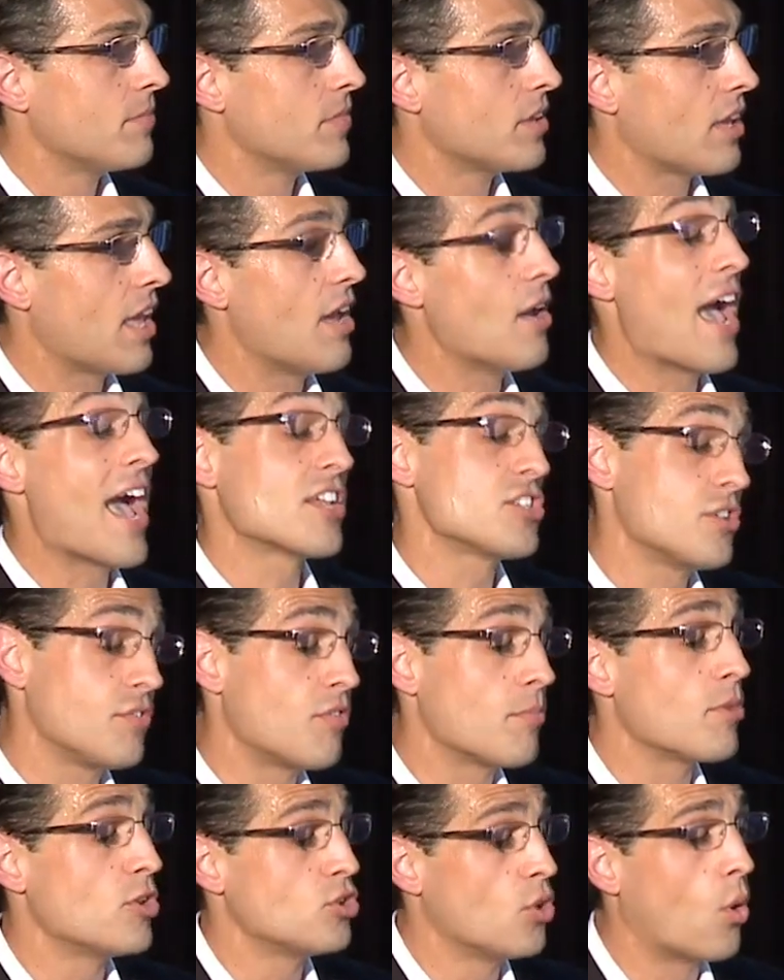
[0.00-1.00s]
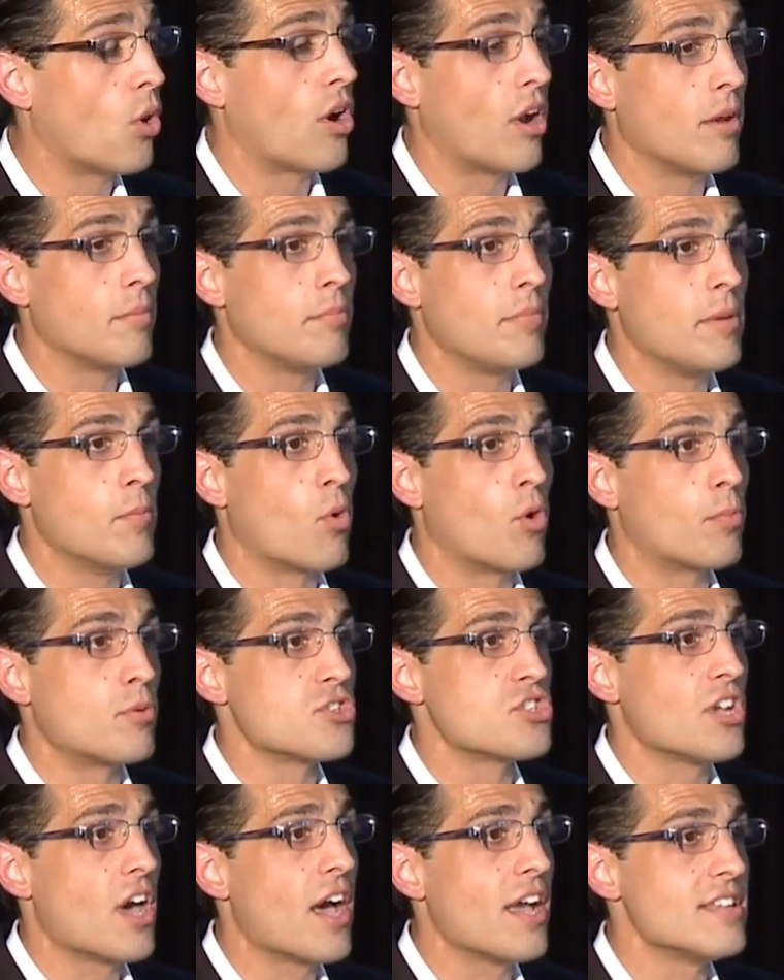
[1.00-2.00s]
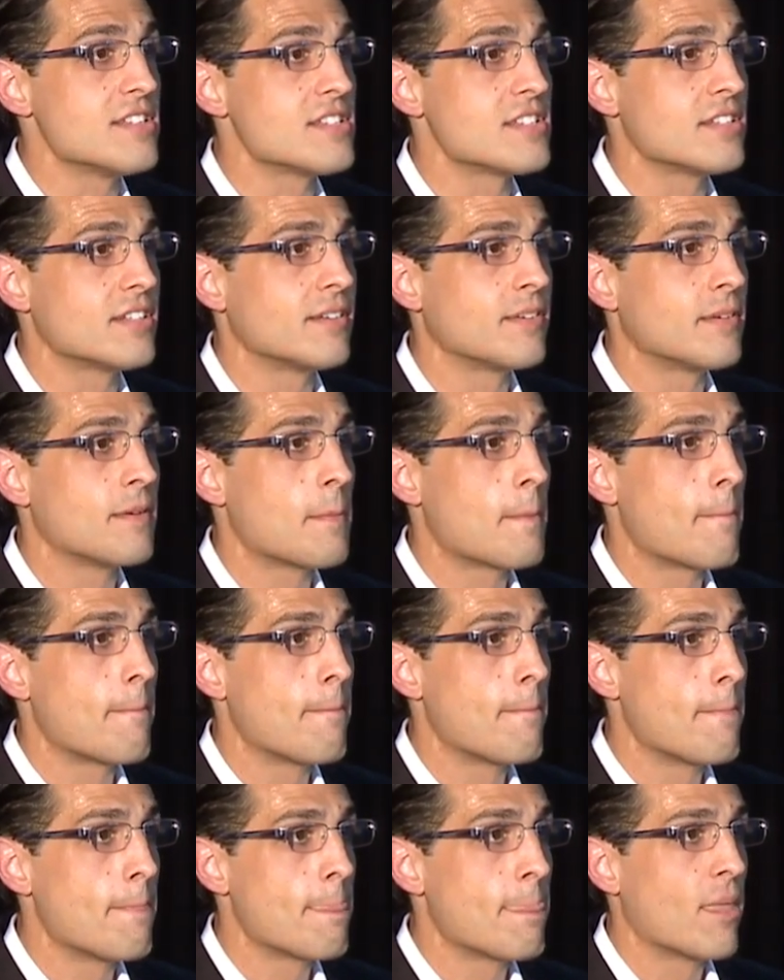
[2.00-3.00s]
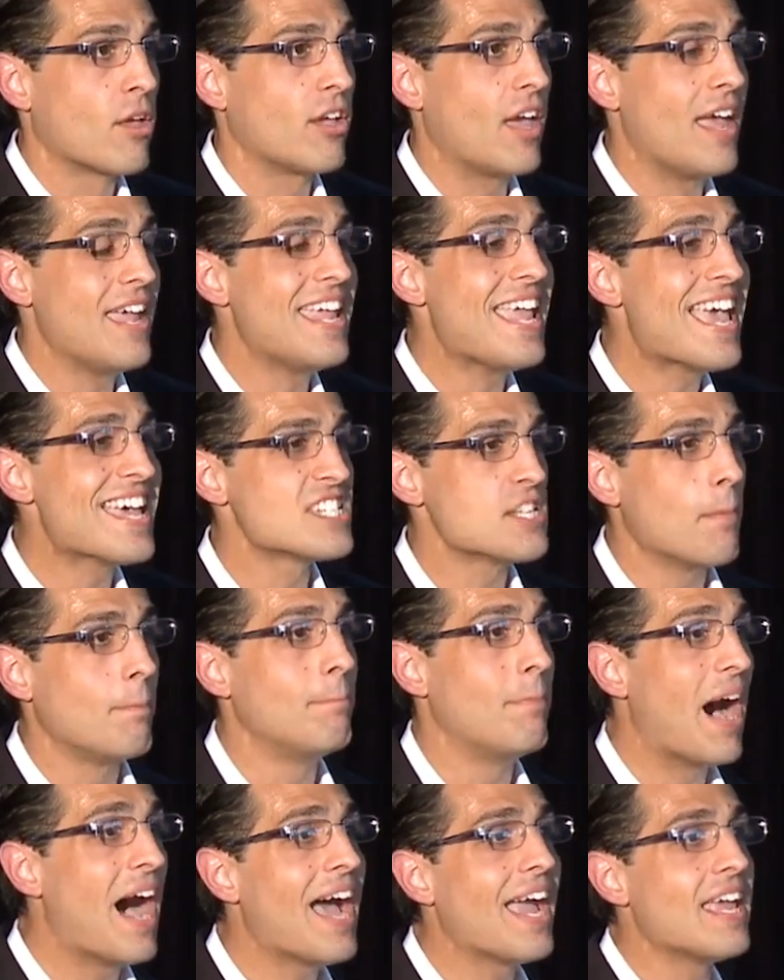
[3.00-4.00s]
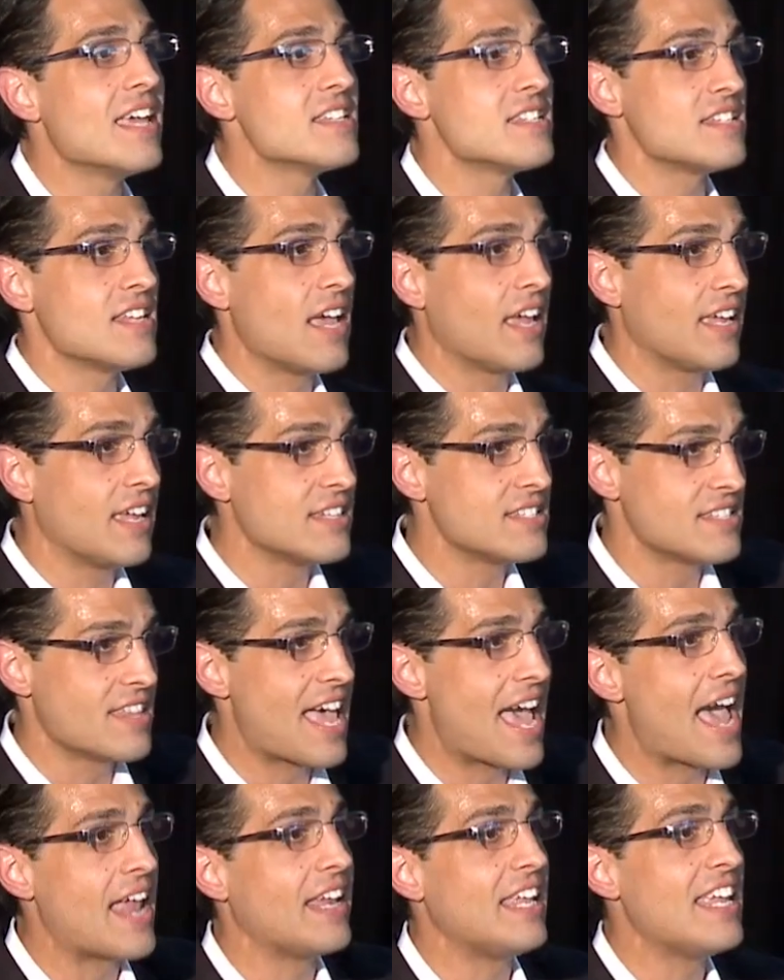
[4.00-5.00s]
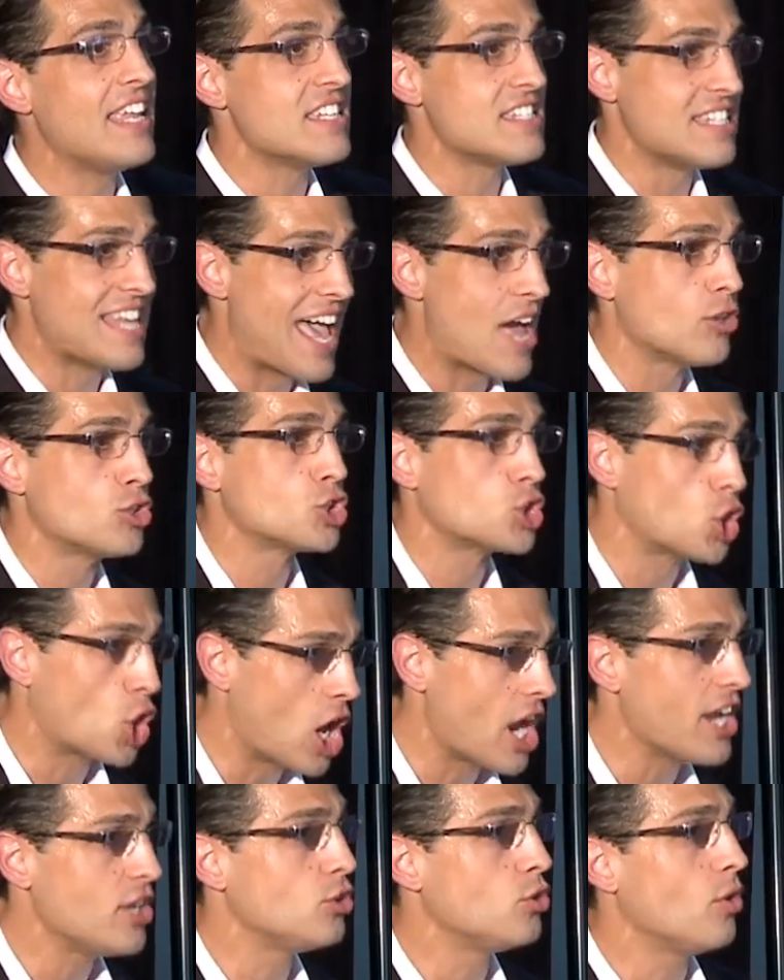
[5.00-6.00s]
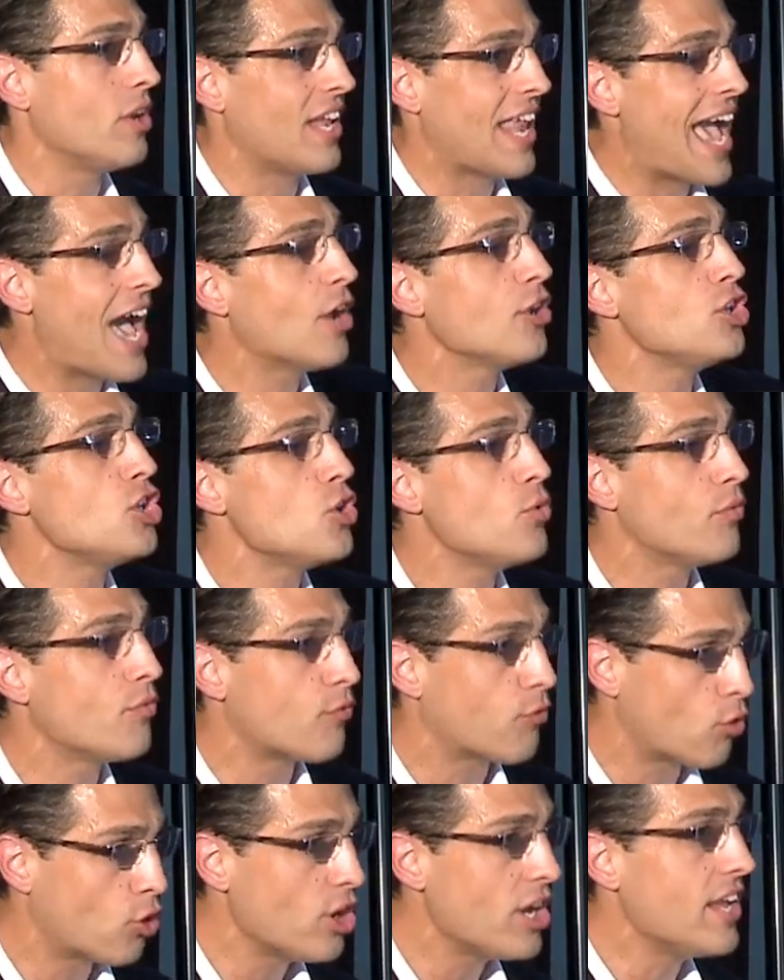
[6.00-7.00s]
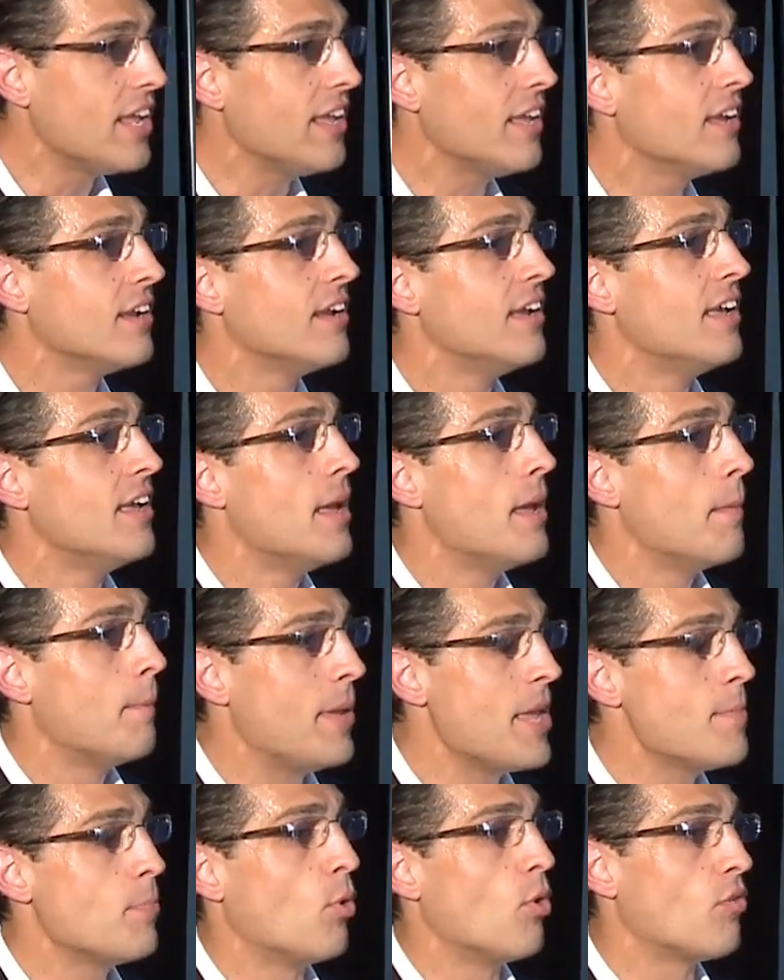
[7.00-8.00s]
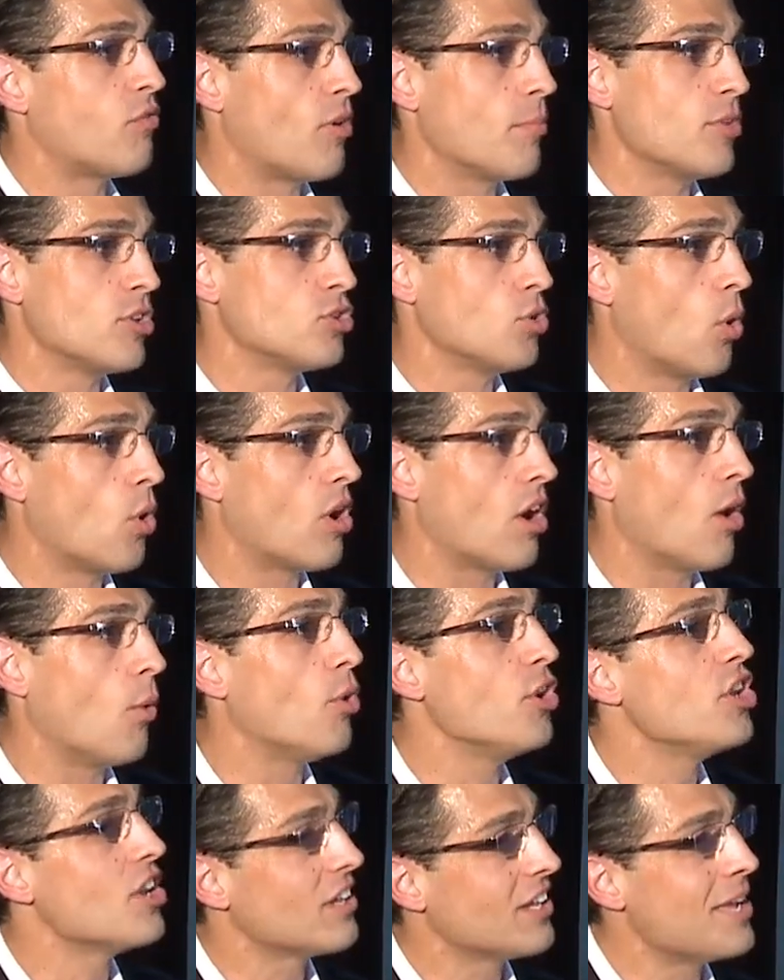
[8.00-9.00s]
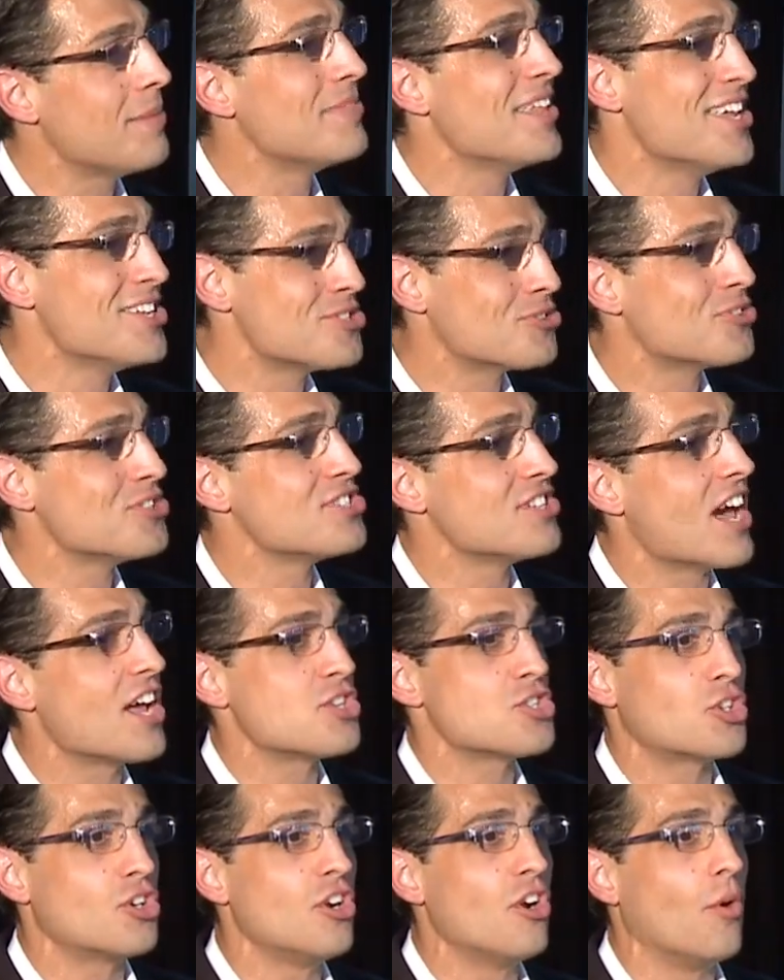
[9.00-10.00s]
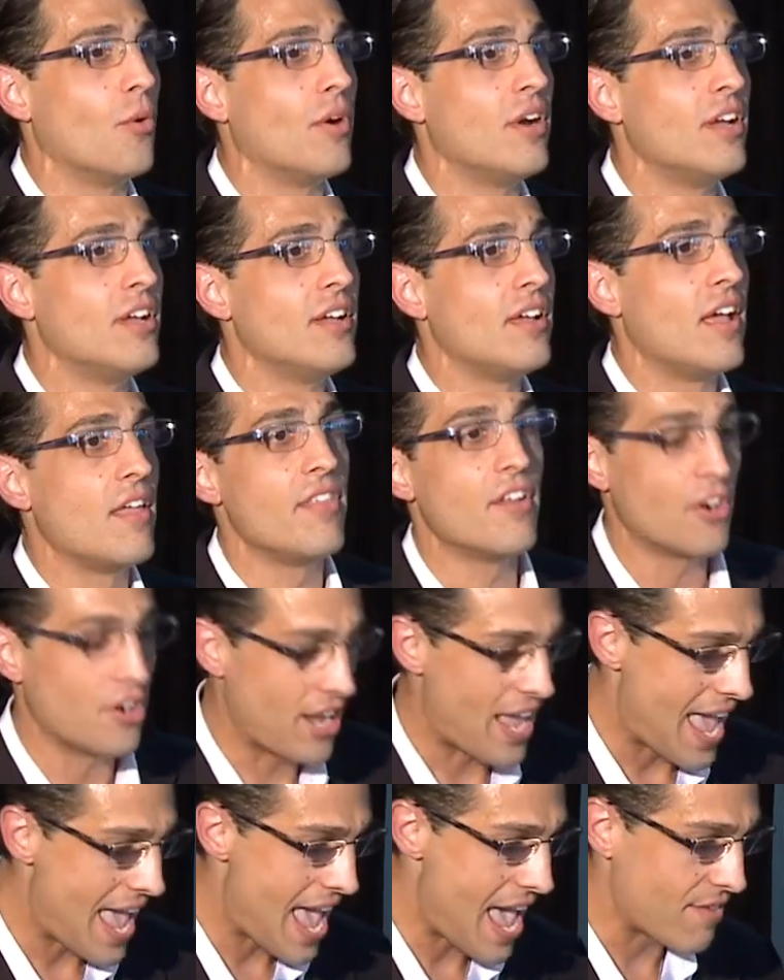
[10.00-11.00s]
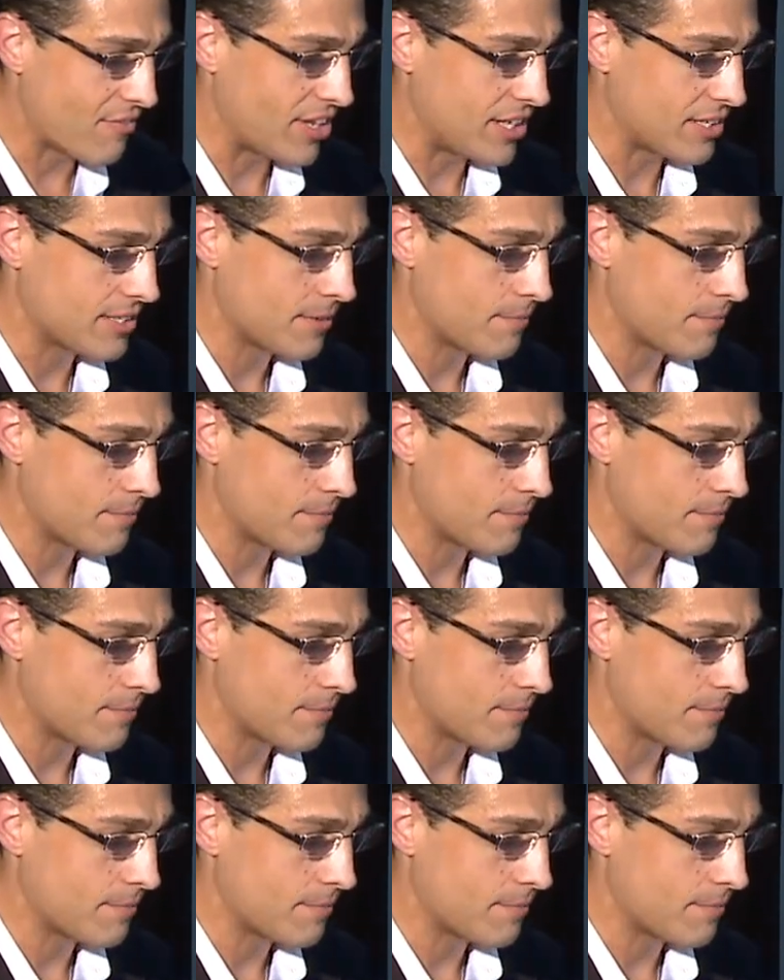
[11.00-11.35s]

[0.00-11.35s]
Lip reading: Okay, actually from the Torah, to be more precise. Okay, he has a bias against that, and he is now trying to, and how do you free people from the Torah? Well, you claim the history is not true, and there you have it.